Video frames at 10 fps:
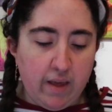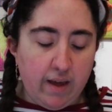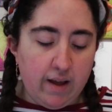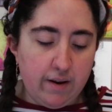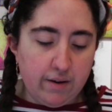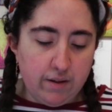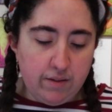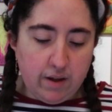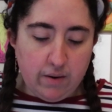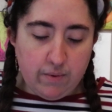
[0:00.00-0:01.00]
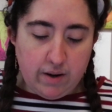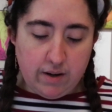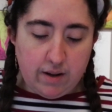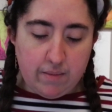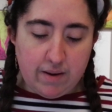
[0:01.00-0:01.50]
And Loki started
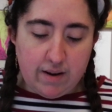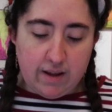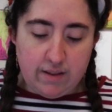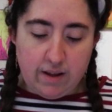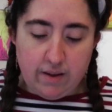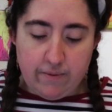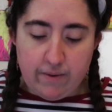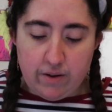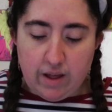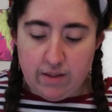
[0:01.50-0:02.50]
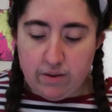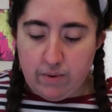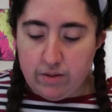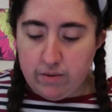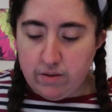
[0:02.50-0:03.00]
running a bit, and then he felt as the
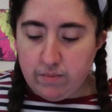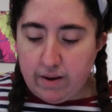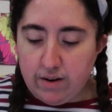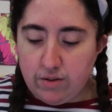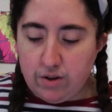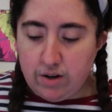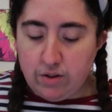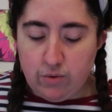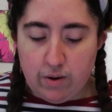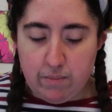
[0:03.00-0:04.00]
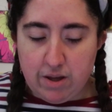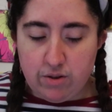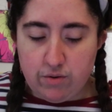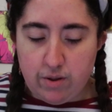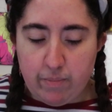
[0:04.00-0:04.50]
rest of his body turned into a
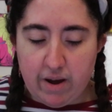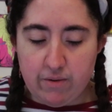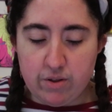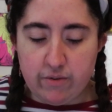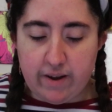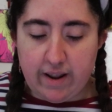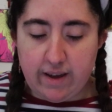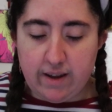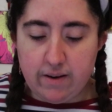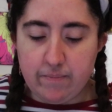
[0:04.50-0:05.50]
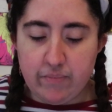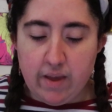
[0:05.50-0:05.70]
mist through the powers of Anahid.